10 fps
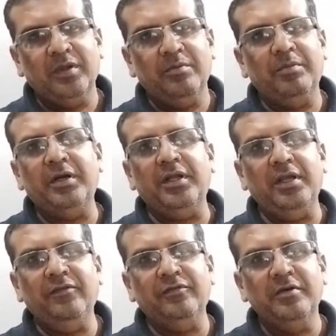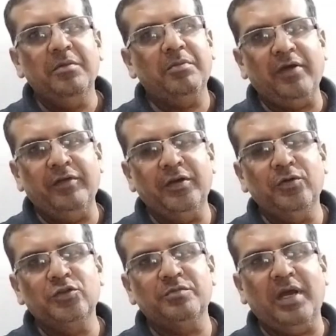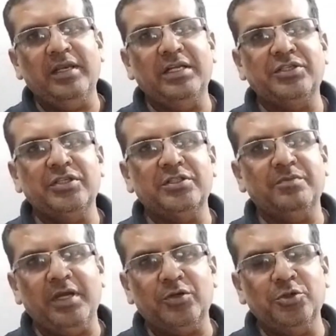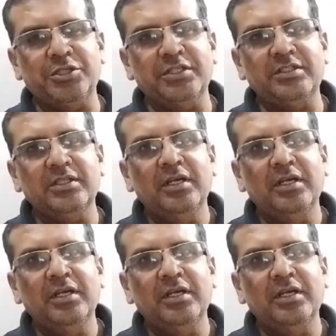But if my videos, my lectures, my questions